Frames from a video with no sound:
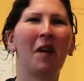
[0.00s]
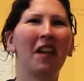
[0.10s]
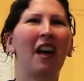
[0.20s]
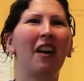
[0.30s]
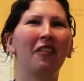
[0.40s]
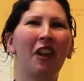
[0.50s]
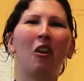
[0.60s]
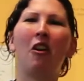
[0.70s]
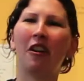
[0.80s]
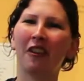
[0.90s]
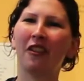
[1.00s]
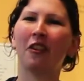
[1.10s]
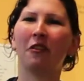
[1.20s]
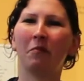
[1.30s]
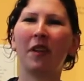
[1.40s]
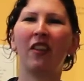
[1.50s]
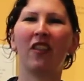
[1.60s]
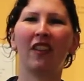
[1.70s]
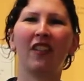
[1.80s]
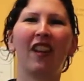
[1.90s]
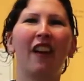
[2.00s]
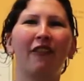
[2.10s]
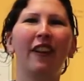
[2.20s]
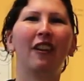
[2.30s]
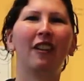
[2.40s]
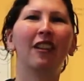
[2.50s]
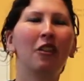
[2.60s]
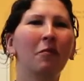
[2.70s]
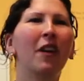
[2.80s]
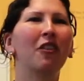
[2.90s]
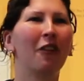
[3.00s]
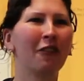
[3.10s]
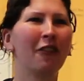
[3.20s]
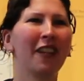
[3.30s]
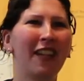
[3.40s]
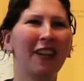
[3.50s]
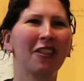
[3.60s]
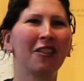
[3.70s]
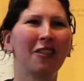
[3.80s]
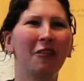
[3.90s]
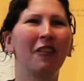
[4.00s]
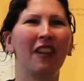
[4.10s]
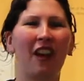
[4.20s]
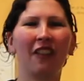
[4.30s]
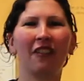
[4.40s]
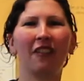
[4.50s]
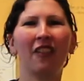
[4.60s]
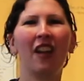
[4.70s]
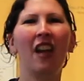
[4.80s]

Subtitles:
but there are certain pieces that I feel a little bit closer connection to than others.